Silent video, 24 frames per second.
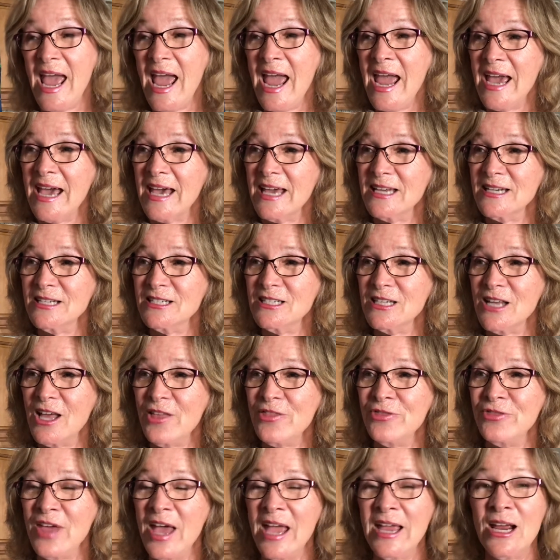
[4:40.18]
and
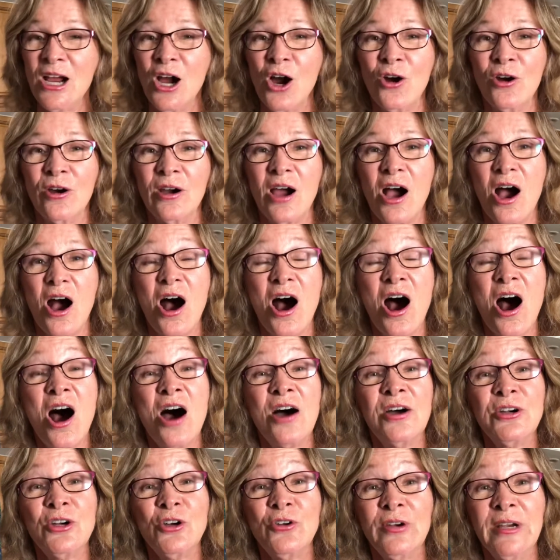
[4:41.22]
they are
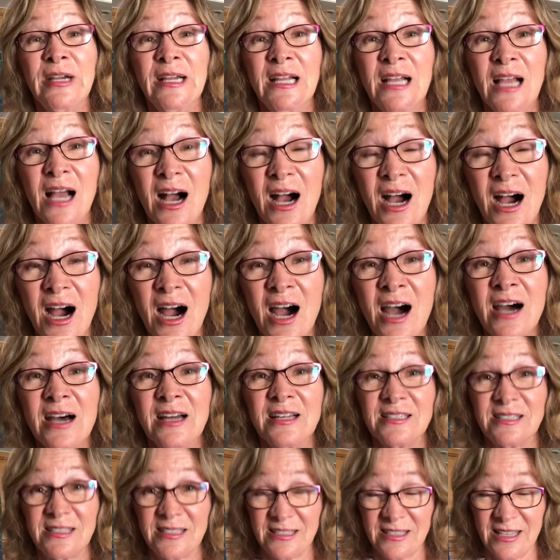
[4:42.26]
honoring
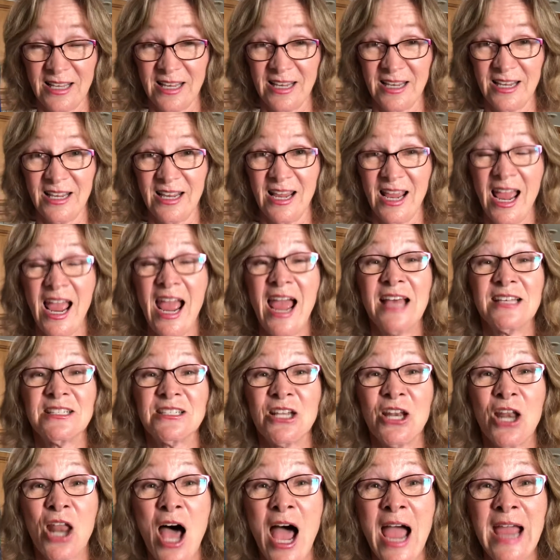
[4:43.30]
us
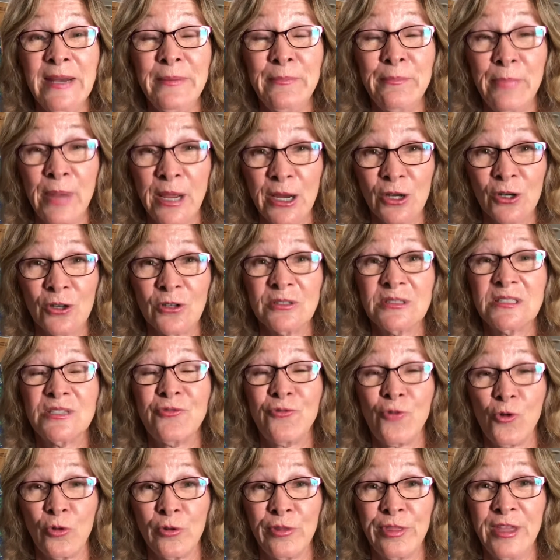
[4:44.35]
as light bearers
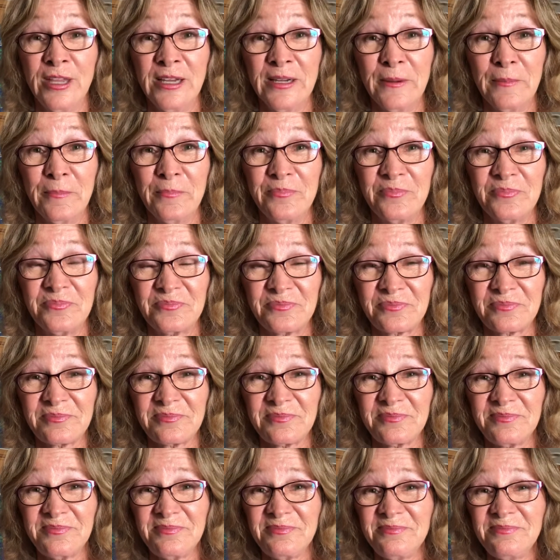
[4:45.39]
for them.
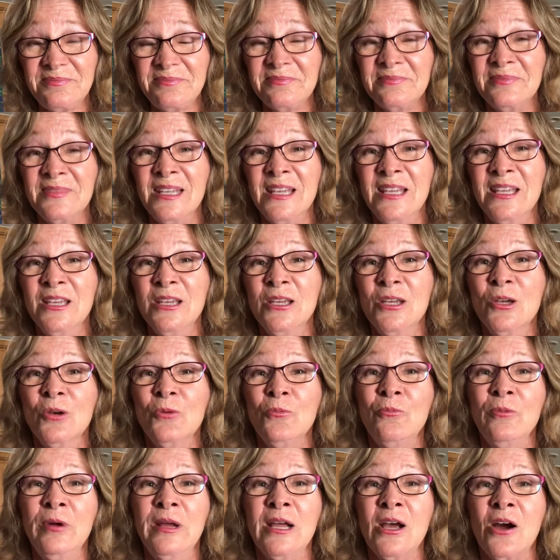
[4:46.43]

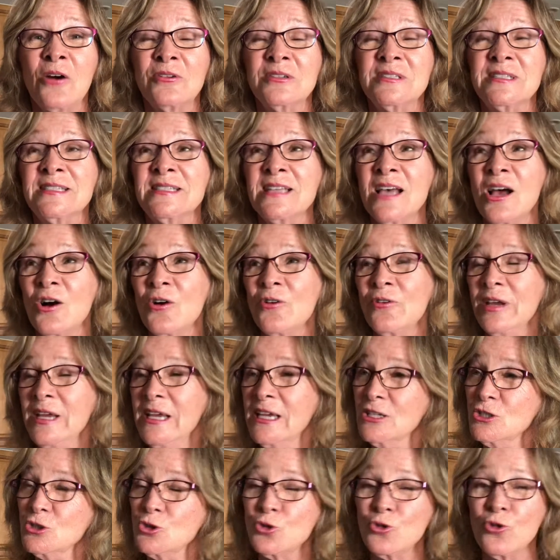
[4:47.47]
We are so
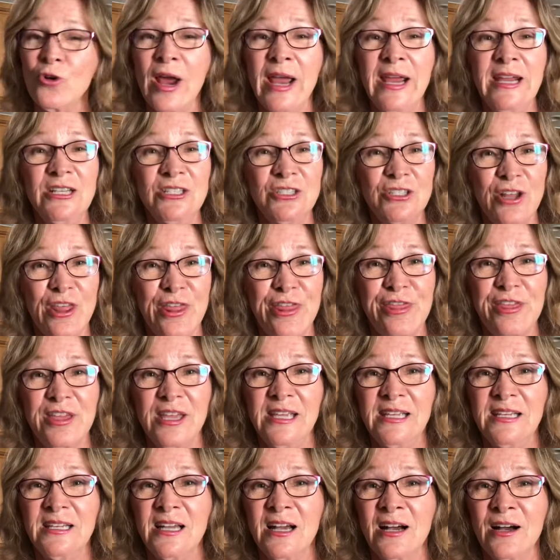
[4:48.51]
entrained to
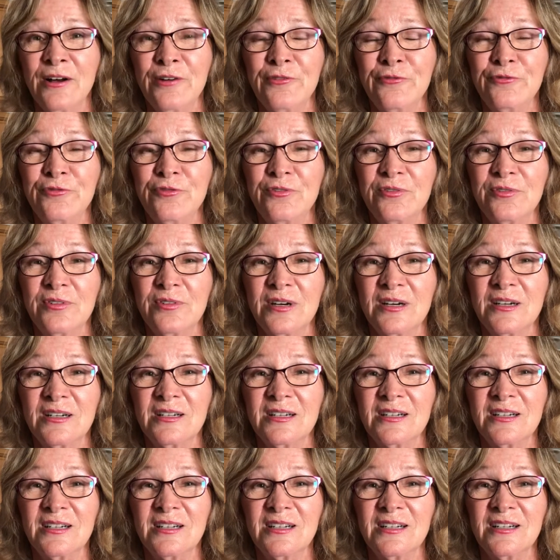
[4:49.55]
think of
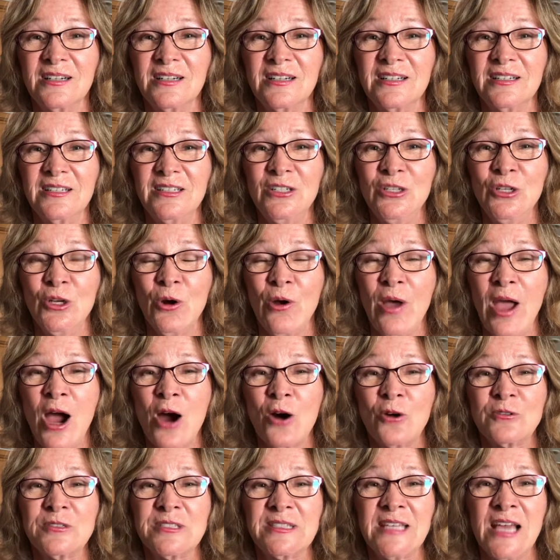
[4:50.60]
you know
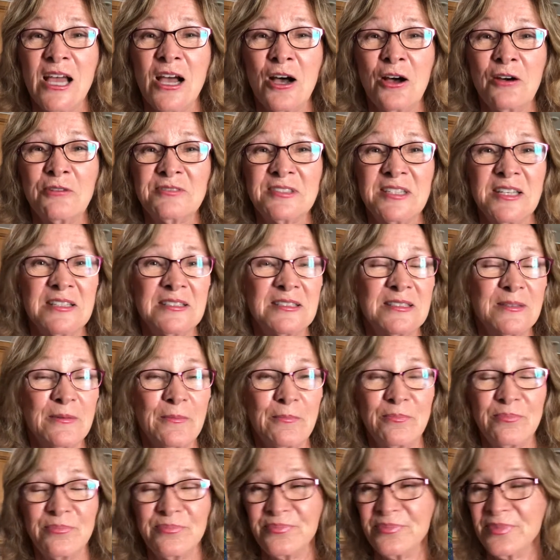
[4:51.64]
ourselves as
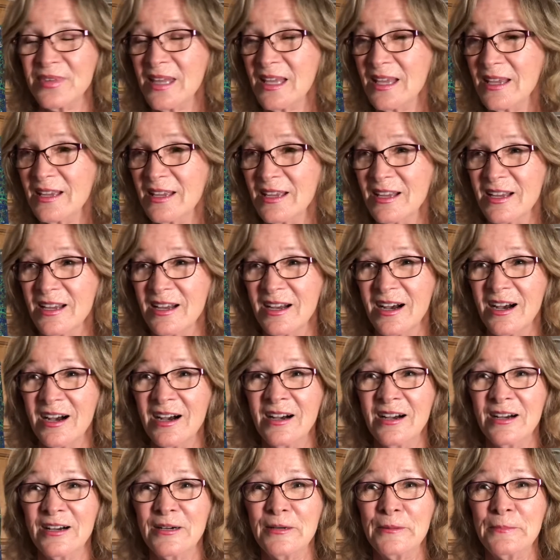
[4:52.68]

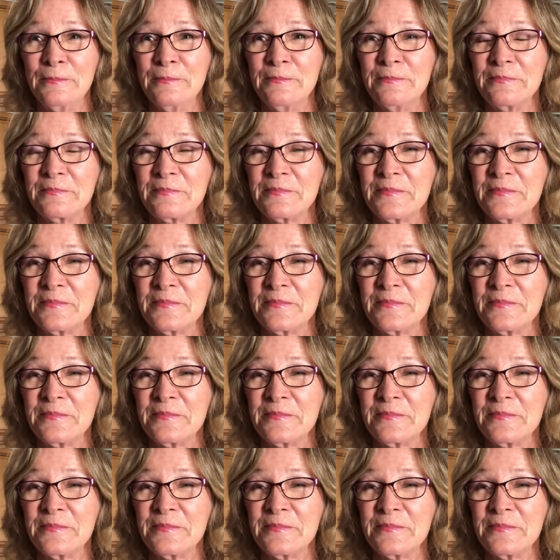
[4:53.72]
um,